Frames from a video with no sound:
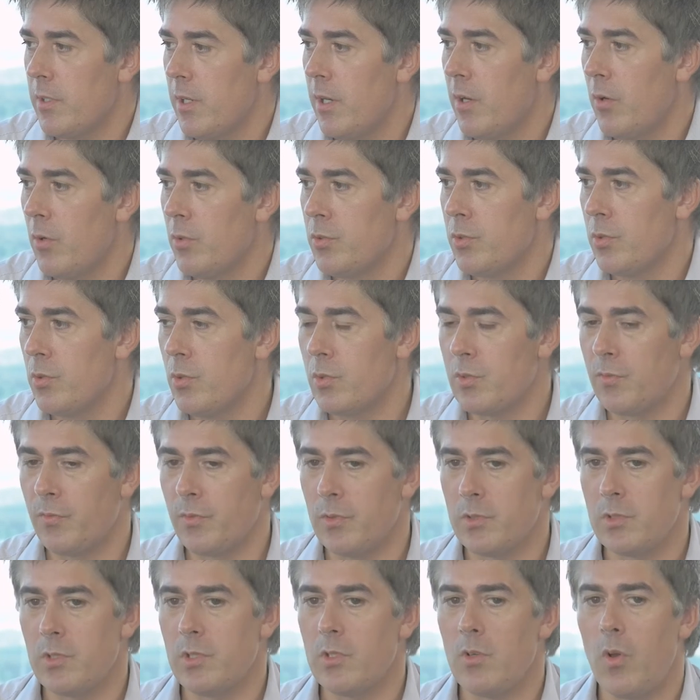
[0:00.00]
are also
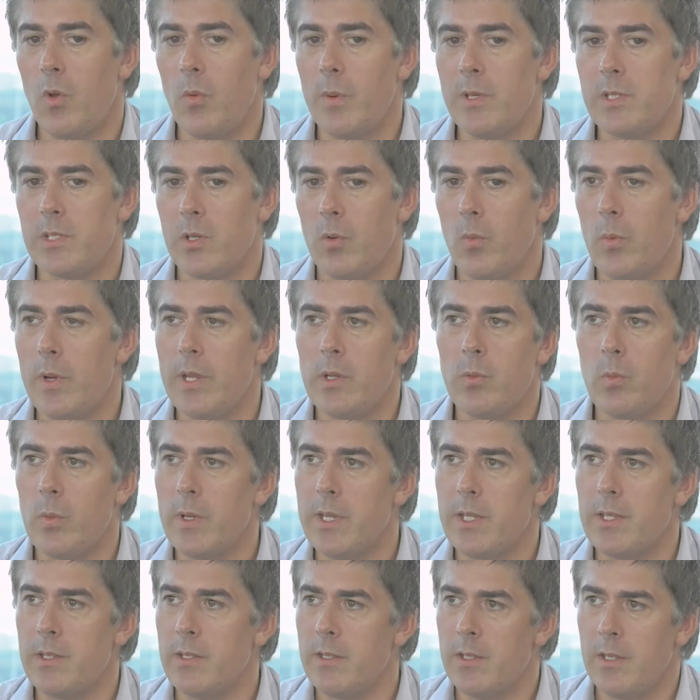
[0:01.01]
useful. It's always a
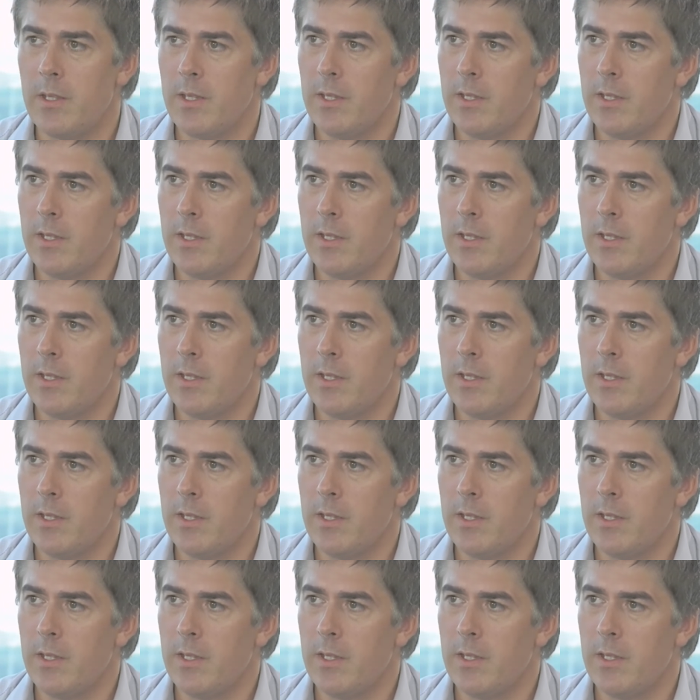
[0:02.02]
win-win